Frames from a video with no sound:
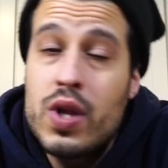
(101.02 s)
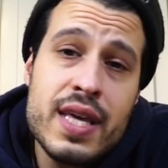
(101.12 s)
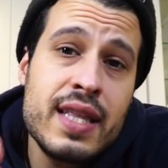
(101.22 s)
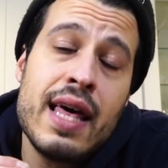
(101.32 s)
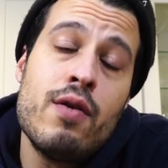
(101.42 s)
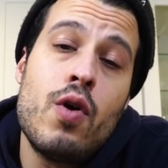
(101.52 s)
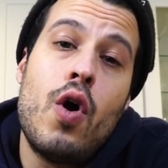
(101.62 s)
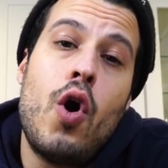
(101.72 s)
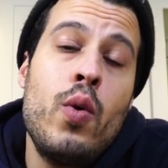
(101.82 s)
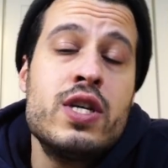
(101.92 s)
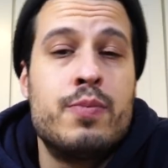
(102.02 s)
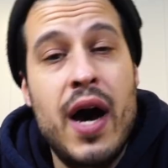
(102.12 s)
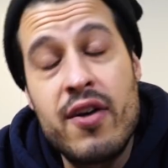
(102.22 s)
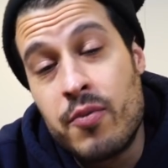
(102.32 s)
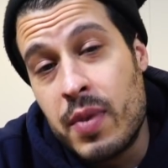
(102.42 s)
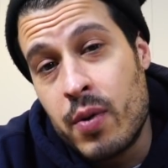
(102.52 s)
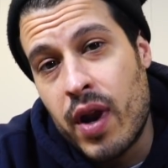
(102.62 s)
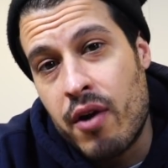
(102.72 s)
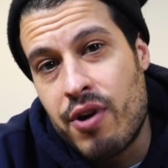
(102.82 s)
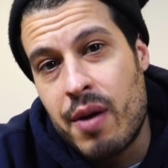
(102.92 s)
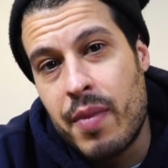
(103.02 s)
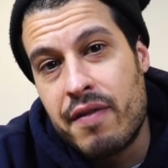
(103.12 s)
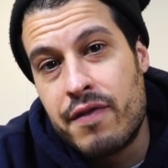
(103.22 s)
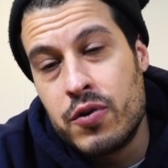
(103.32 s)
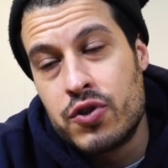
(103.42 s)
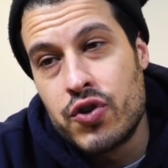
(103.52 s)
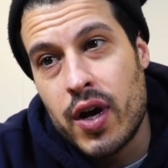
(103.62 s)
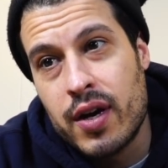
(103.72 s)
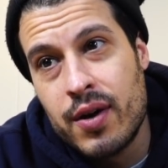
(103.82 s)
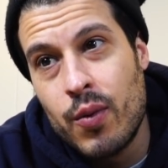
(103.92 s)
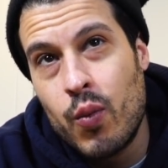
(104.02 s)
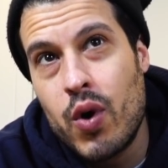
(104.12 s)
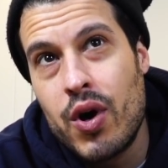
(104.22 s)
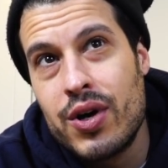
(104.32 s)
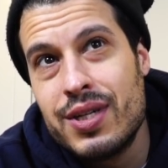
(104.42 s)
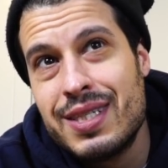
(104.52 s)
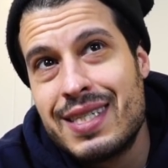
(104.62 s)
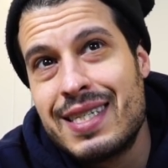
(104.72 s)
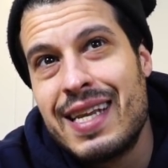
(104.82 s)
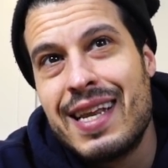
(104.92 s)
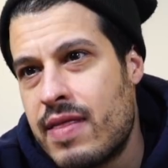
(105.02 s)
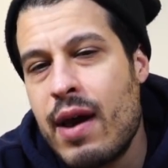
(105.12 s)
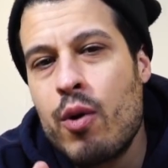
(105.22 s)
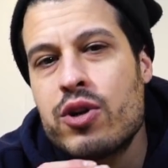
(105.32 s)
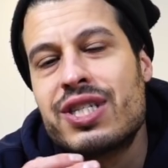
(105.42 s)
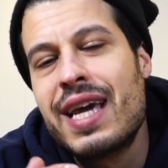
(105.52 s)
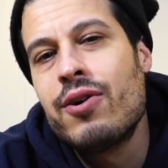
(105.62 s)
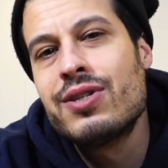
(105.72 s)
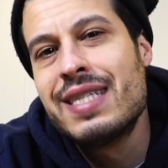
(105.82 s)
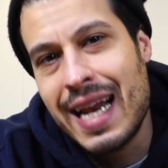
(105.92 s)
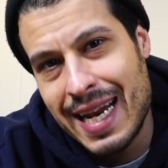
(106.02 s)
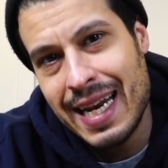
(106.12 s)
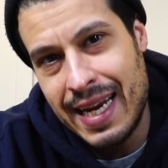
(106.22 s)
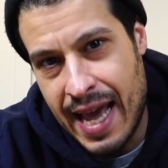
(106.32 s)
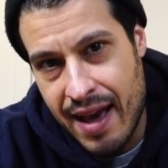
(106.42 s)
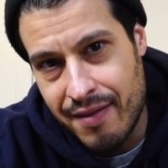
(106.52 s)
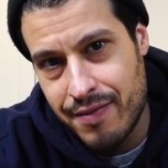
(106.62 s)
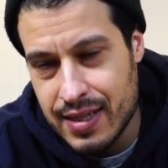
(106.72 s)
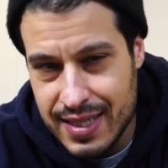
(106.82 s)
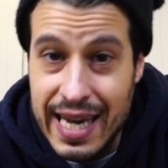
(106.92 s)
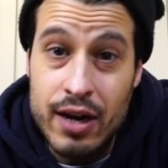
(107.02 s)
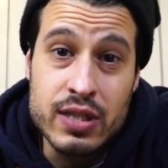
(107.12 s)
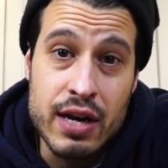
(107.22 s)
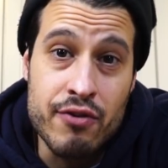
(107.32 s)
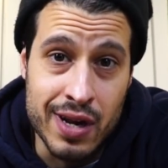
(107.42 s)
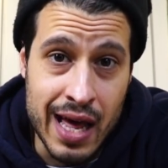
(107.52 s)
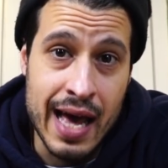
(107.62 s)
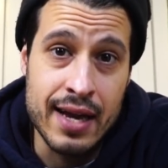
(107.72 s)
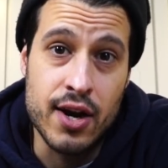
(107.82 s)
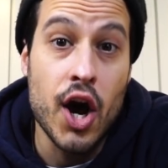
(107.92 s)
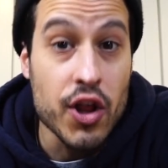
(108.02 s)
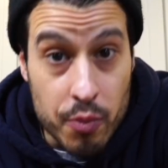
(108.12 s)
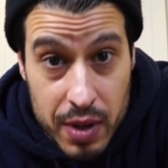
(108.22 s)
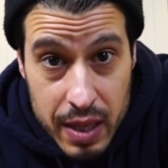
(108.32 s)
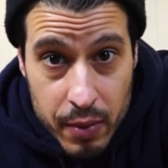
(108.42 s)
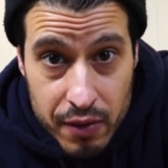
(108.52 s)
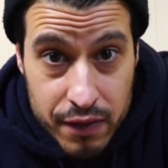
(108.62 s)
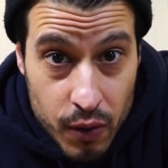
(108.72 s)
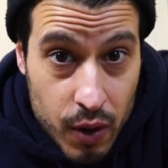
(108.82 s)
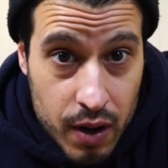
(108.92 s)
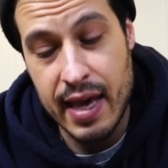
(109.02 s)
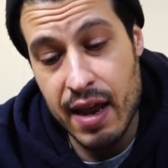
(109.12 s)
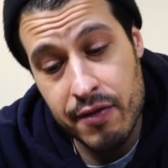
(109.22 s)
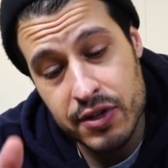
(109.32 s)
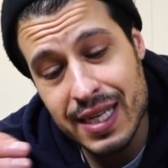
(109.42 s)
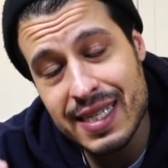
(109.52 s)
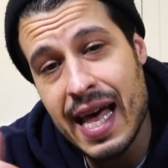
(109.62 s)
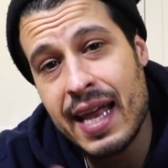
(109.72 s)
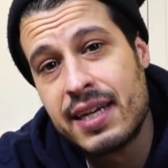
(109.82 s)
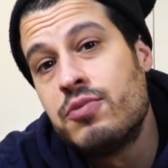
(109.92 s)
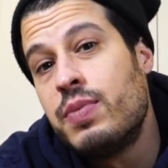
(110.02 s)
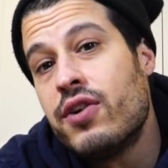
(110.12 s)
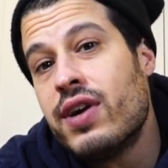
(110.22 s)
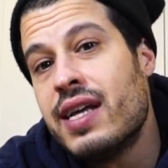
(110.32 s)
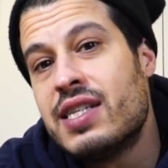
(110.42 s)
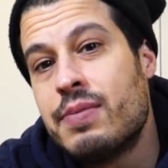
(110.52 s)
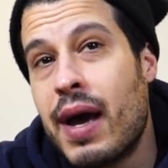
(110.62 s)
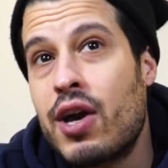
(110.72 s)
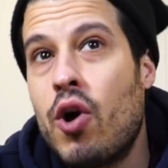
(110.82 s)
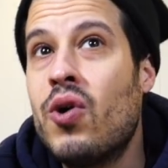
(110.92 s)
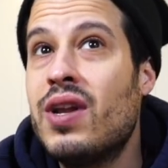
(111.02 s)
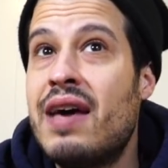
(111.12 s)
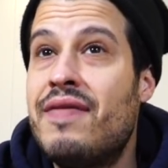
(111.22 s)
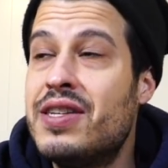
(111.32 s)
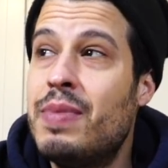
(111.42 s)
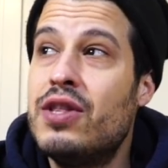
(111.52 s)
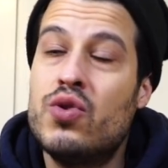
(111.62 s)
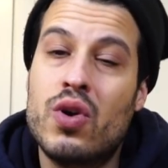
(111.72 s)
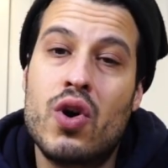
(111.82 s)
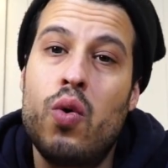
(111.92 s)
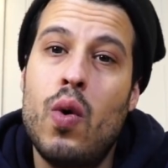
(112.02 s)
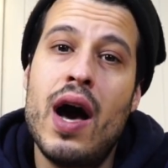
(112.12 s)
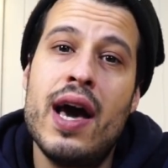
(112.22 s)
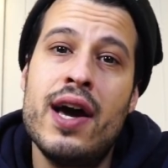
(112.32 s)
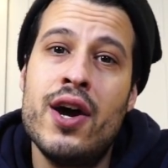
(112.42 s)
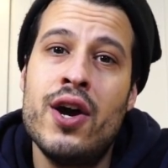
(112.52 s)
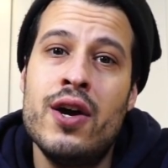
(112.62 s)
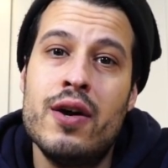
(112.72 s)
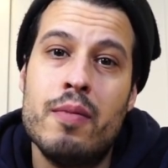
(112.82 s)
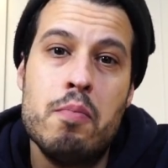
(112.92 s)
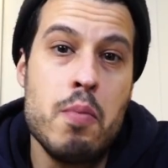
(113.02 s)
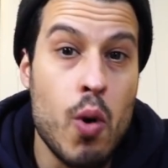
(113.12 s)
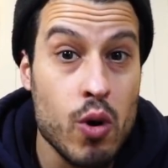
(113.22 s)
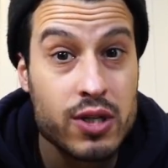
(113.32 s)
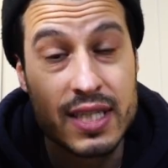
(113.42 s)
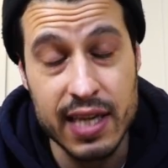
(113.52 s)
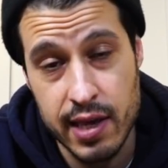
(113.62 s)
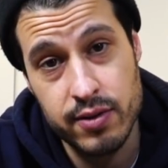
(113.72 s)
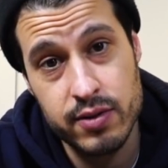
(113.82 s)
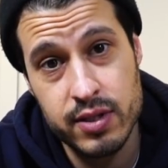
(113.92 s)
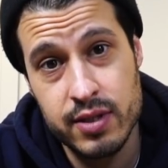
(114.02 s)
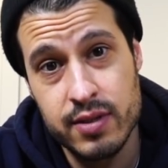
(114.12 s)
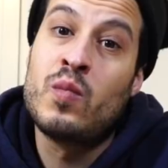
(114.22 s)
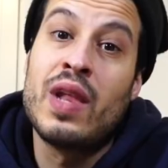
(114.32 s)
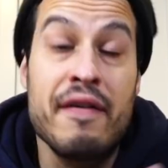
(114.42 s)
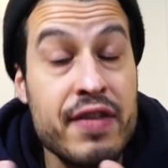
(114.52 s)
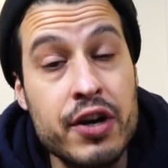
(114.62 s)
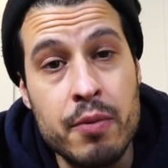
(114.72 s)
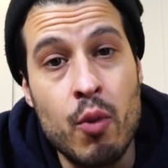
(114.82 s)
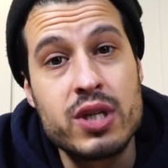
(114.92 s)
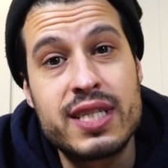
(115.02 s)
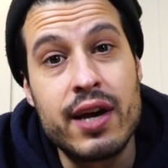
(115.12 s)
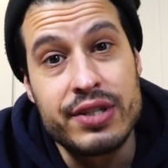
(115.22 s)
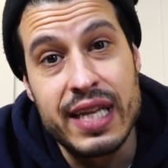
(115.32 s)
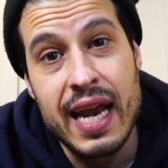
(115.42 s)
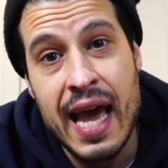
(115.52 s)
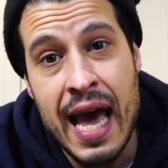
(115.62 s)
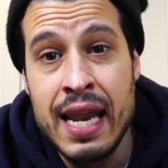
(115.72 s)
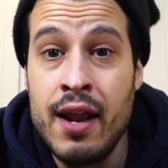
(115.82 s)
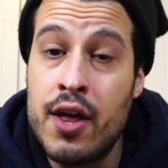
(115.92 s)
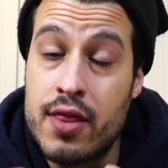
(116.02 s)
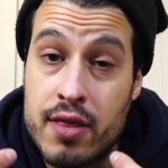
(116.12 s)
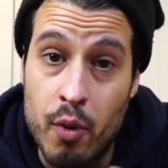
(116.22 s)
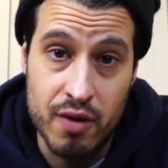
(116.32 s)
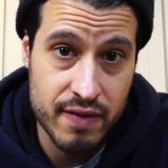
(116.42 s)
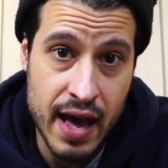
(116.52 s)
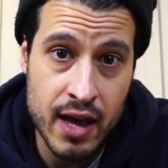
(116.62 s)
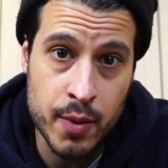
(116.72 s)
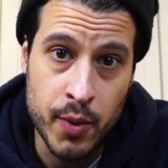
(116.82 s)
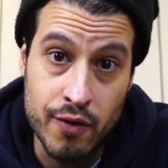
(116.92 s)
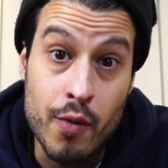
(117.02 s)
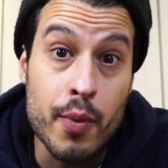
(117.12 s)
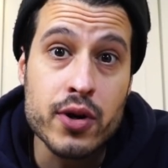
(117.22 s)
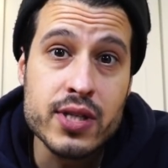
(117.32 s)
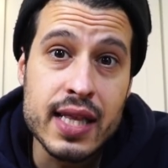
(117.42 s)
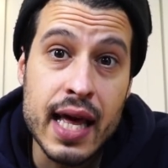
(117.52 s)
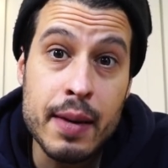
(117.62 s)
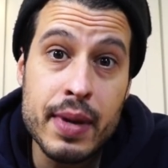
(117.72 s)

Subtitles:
One thing that always bothered me when I ran my food truck was there were skills that I didn't have, skills I relied on other people for. And ever since that experience, my goal in life has been to acquire more skills. I figured the more skills that I had, the more valuable of a person that'd